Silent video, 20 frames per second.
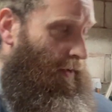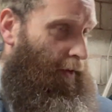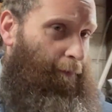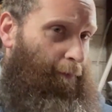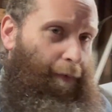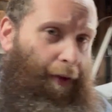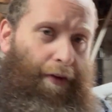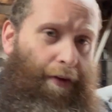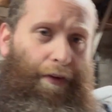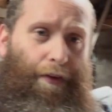
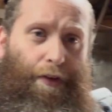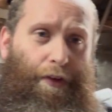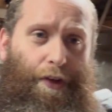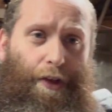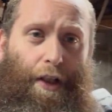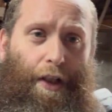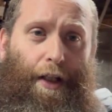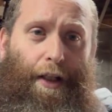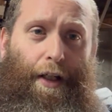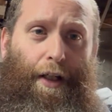because
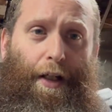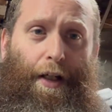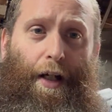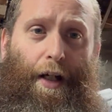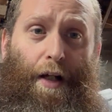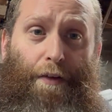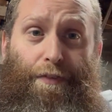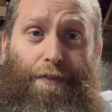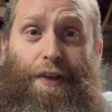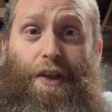
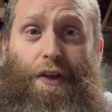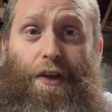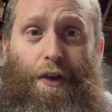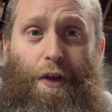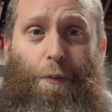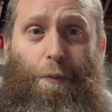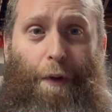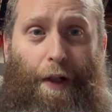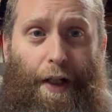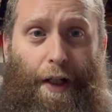I fitted
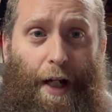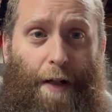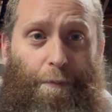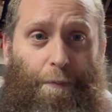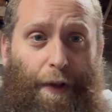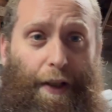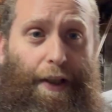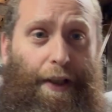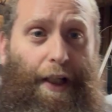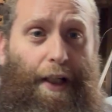new
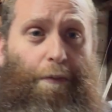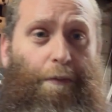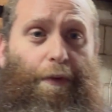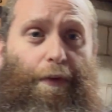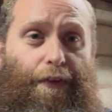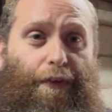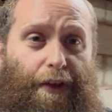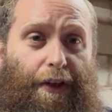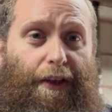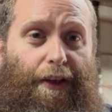handbrake
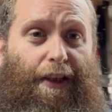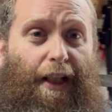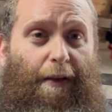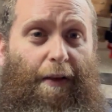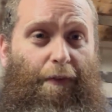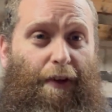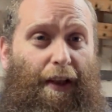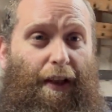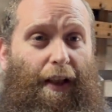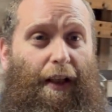cables at the
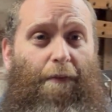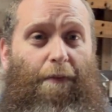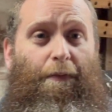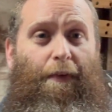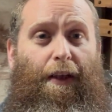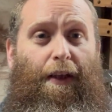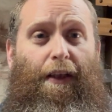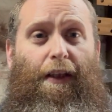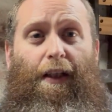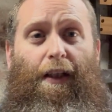same time,
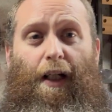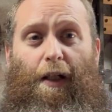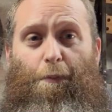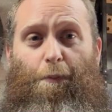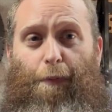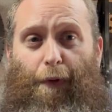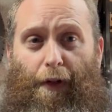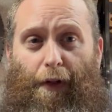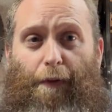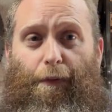I
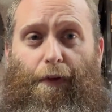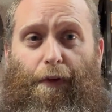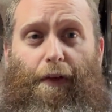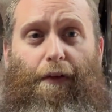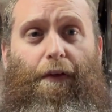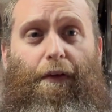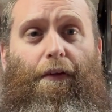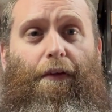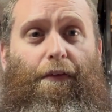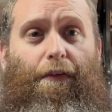broke
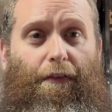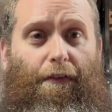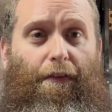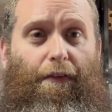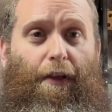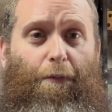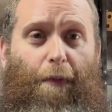the